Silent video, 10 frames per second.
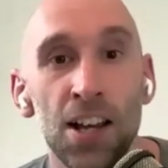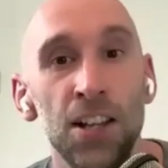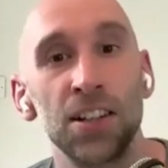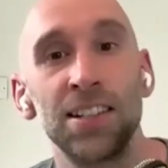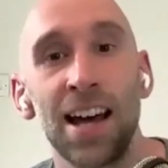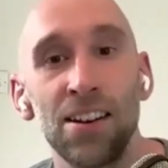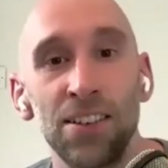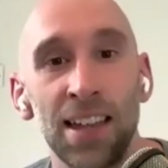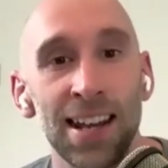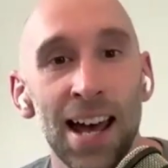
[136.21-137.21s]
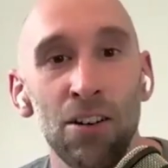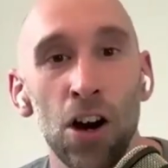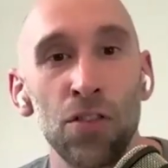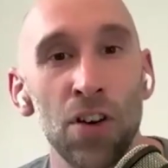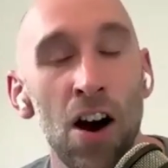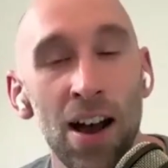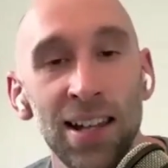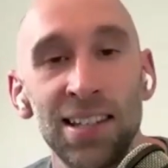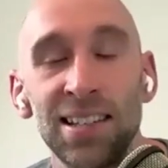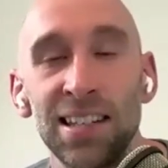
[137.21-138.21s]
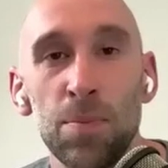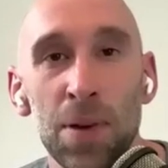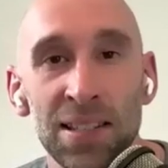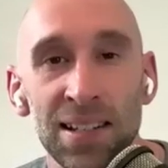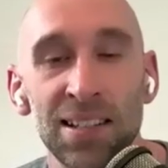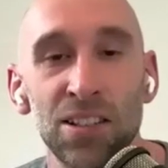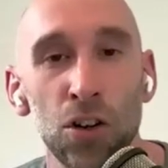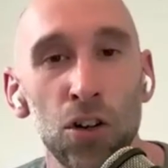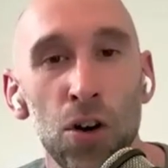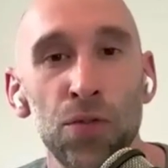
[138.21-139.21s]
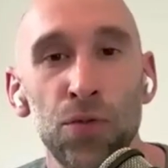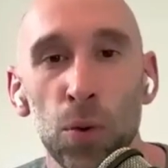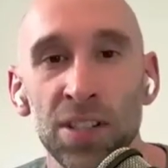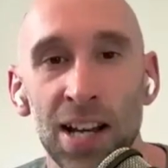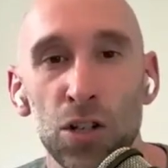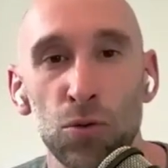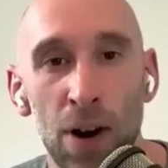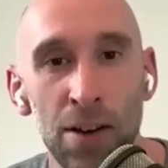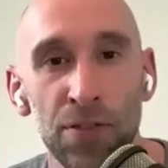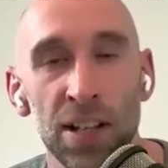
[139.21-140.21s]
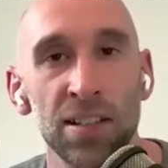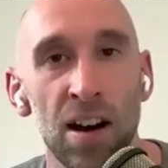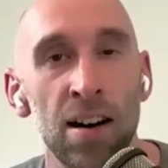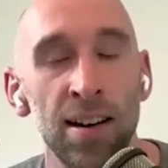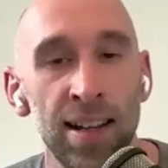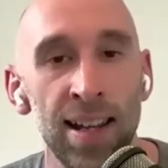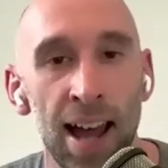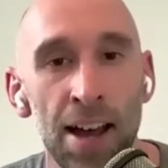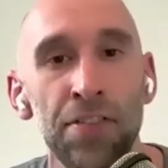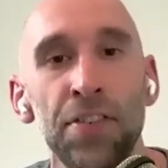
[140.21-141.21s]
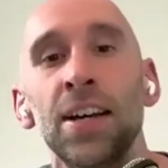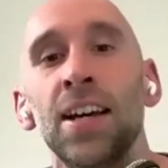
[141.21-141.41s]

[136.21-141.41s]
You can download that now over at highintensitybusiness.com forward slash ref. That's R E F.